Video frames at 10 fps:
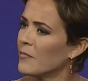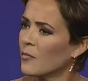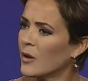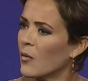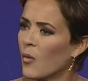
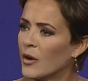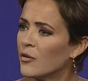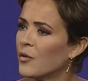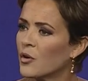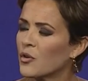you know,
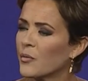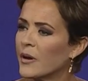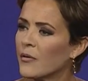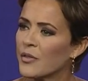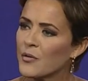wonderful
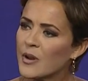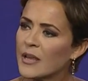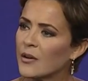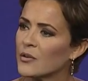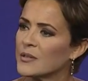career, 30
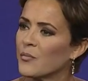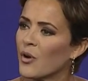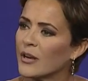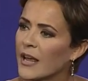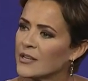years in
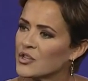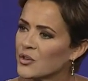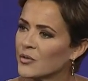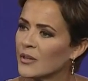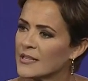broadcast
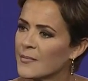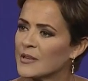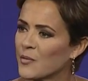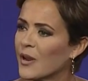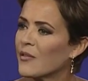journalism
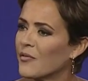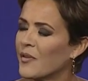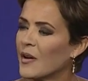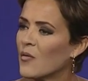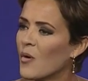as one of the
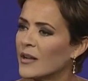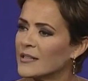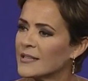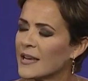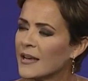fair
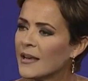ones,